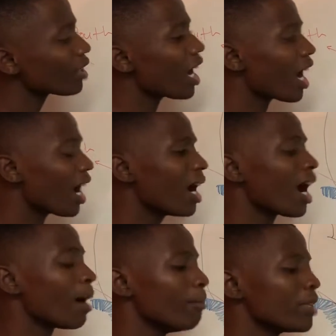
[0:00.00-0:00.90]

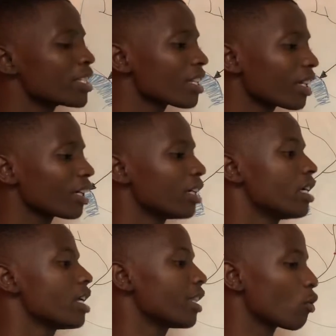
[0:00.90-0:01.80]
are meeting
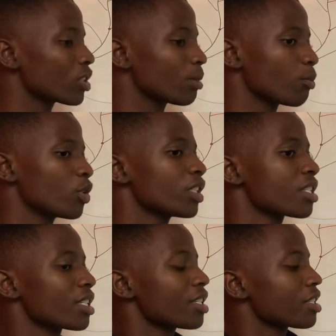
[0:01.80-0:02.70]
the water
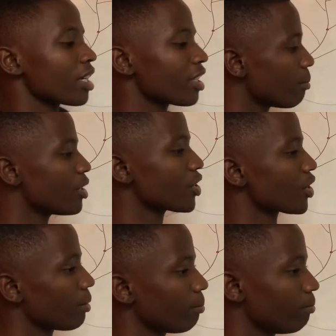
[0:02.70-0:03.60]
bodies inside the
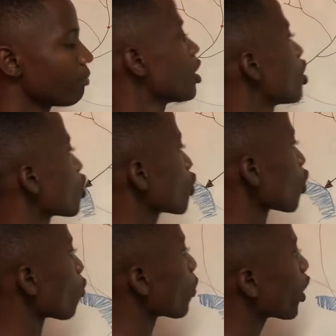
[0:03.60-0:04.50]
mainstream.
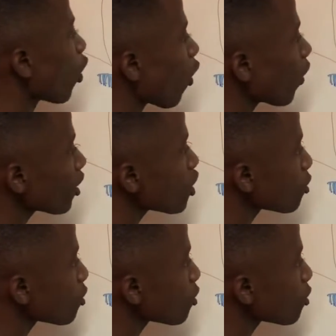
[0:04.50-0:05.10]
So we call this